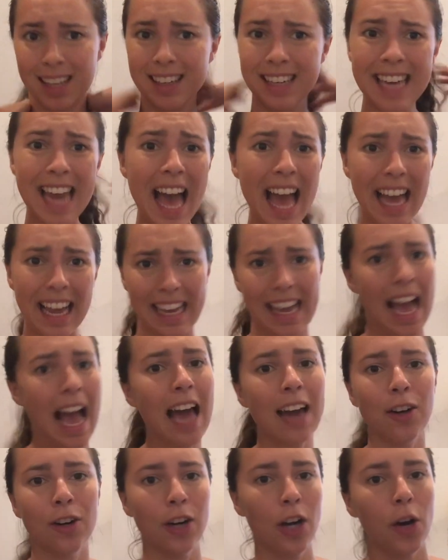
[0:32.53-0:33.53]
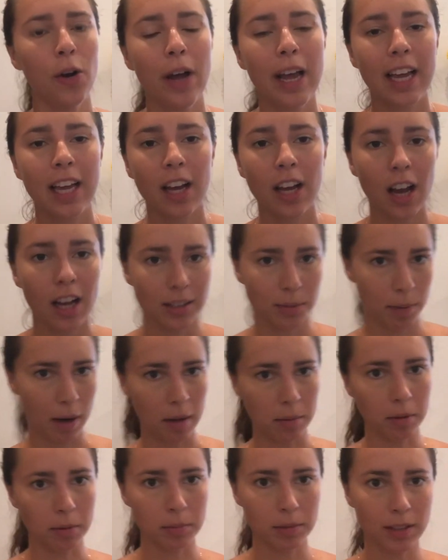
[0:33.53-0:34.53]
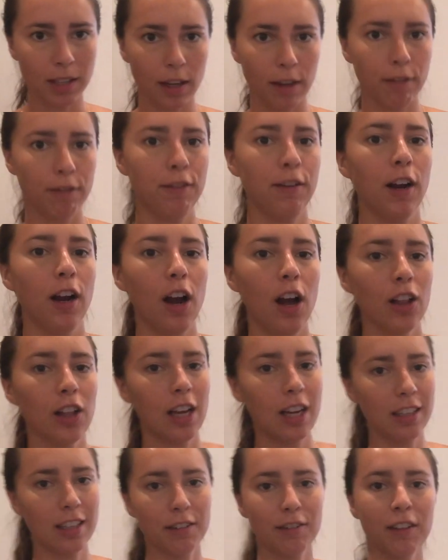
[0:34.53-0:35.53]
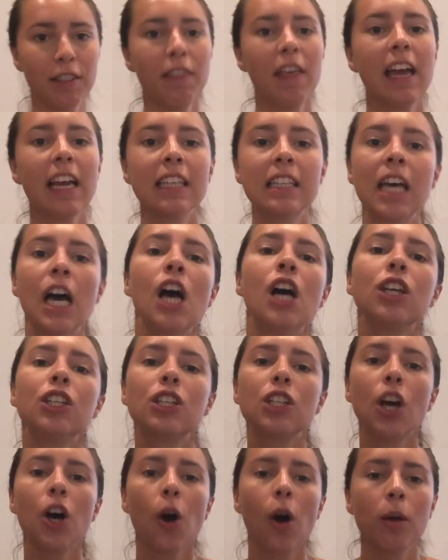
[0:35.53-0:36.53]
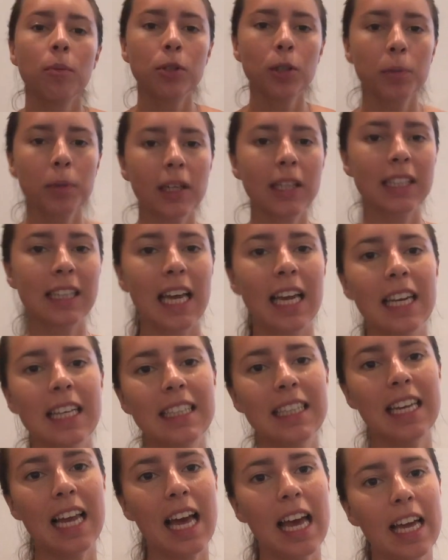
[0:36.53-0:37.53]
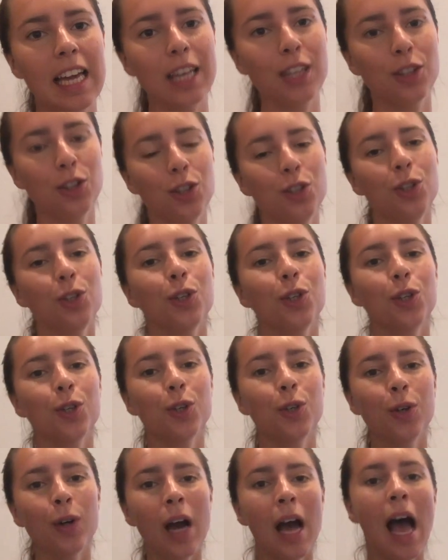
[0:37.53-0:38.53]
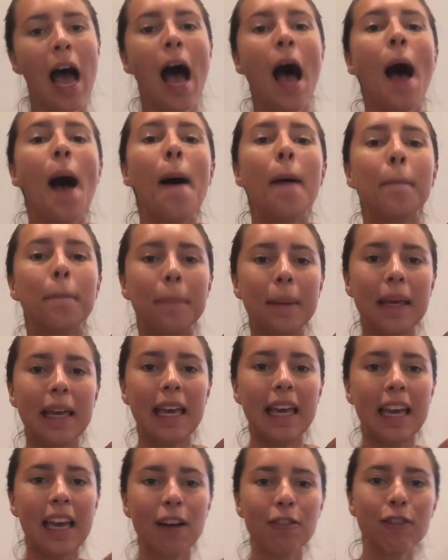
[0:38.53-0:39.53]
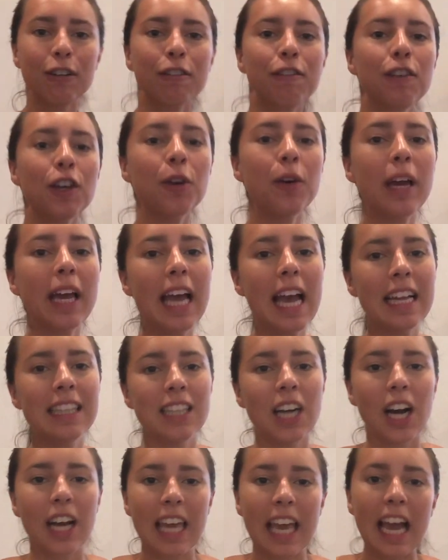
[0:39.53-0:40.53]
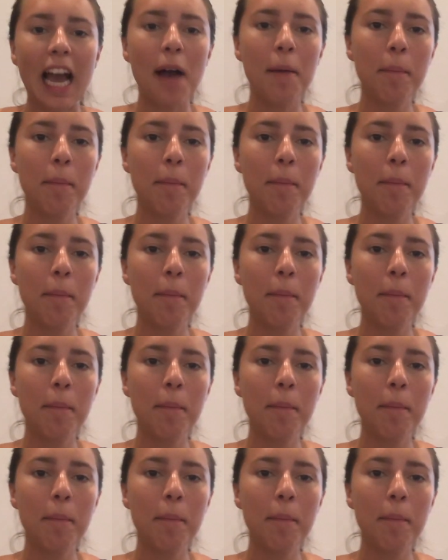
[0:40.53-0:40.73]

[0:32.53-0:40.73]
neck. I don't know. It could cause problems for a lot of different things. So I'm super excited today to be reviewing and talking